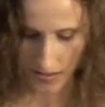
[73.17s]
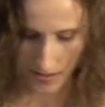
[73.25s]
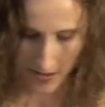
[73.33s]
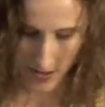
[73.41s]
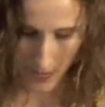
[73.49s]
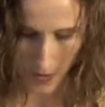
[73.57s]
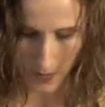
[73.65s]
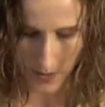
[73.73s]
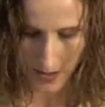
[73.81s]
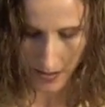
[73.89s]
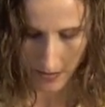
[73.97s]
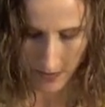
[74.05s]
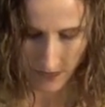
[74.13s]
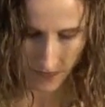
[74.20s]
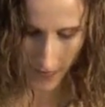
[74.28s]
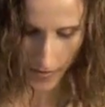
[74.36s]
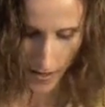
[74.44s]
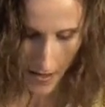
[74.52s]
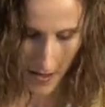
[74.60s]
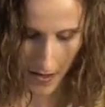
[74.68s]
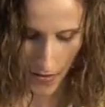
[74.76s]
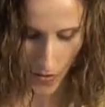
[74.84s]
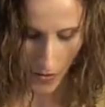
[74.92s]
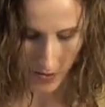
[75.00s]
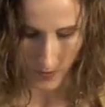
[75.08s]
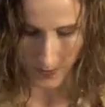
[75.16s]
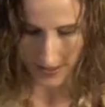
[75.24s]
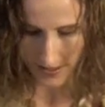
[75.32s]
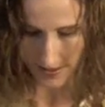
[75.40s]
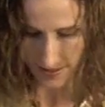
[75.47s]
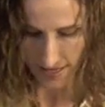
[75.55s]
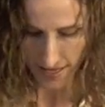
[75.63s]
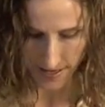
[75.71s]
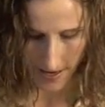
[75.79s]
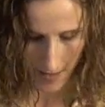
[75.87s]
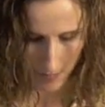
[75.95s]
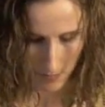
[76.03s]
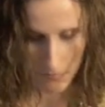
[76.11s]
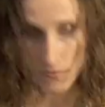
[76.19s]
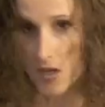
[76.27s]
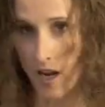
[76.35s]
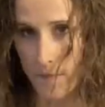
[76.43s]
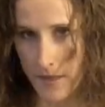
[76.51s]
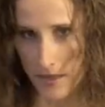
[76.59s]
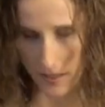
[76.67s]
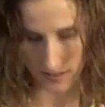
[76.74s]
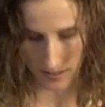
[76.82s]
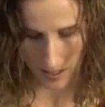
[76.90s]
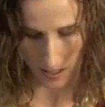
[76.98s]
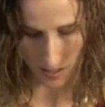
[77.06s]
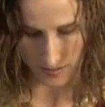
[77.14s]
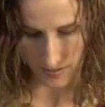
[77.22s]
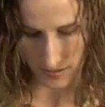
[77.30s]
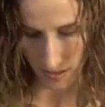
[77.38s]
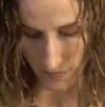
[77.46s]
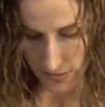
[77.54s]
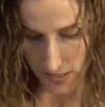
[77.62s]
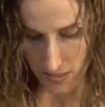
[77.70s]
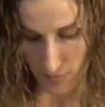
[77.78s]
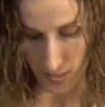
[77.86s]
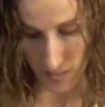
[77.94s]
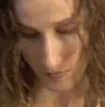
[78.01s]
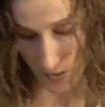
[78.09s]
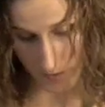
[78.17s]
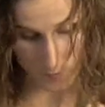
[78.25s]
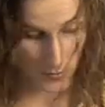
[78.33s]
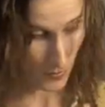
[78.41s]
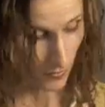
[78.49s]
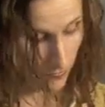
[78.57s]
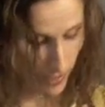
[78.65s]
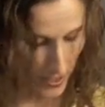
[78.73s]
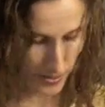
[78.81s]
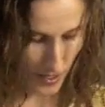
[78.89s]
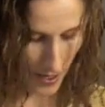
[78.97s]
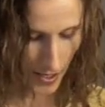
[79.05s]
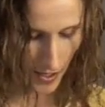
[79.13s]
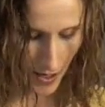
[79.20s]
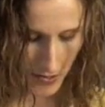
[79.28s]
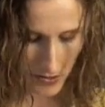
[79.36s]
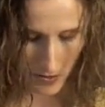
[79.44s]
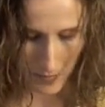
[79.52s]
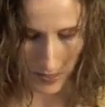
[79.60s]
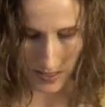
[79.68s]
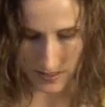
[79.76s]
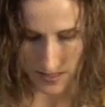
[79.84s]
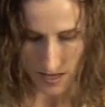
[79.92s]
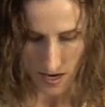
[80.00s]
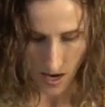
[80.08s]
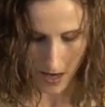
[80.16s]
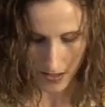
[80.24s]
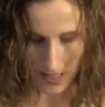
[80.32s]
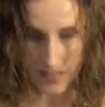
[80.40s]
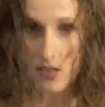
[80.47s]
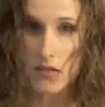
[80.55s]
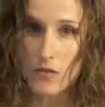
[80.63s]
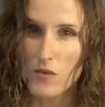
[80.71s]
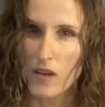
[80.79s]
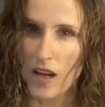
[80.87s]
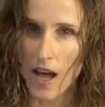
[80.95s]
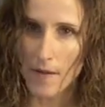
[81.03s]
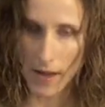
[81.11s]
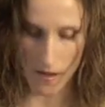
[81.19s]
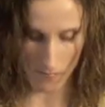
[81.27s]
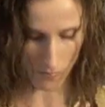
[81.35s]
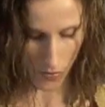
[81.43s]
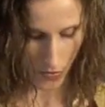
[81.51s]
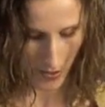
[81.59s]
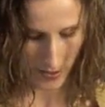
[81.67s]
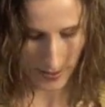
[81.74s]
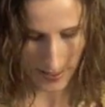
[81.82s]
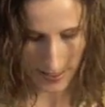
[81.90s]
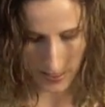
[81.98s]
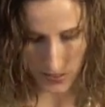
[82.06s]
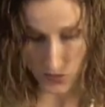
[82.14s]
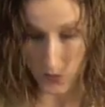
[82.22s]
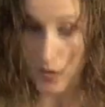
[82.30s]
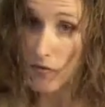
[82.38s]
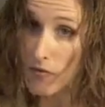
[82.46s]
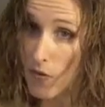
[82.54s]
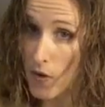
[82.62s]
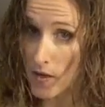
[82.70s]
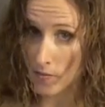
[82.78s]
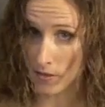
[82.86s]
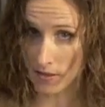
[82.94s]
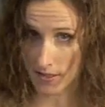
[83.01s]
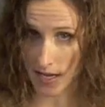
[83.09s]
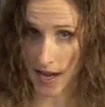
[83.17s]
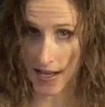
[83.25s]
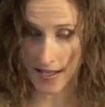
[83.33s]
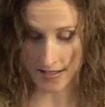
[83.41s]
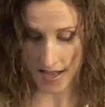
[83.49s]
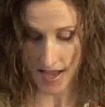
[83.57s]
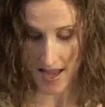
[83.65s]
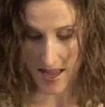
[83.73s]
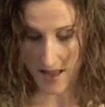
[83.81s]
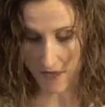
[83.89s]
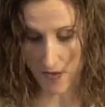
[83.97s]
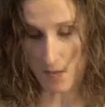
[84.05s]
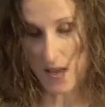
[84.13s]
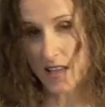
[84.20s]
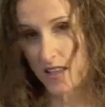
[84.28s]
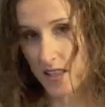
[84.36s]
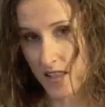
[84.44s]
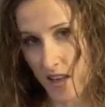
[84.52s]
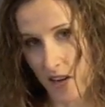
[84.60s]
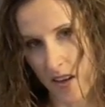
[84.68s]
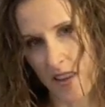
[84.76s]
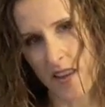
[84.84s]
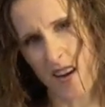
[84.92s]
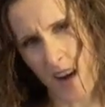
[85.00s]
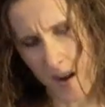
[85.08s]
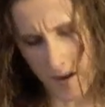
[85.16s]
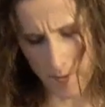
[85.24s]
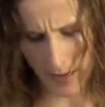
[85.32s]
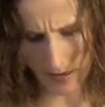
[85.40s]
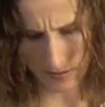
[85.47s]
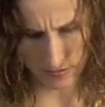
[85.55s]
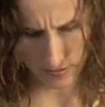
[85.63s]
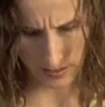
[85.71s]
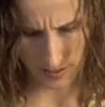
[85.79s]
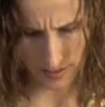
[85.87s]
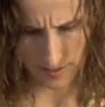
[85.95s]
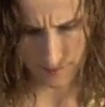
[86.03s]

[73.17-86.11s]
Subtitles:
telling you what we do. Now the only reason that I'm chopping this at all is obviously because parsnips won't fit in there, and also because our texture will come out more uniform size if the pieces that are in there are about